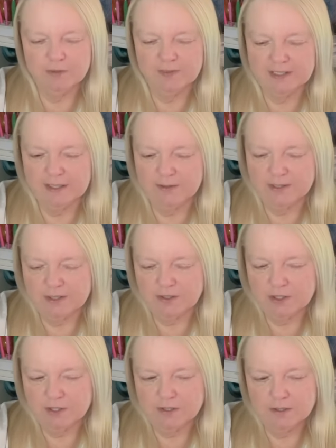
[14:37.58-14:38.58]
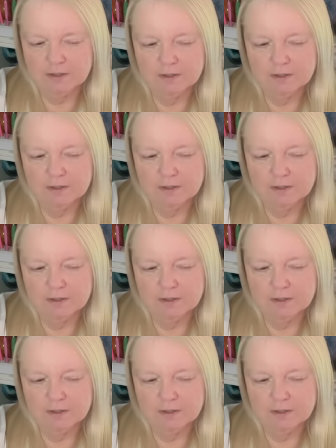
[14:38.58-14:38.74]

videos. That's just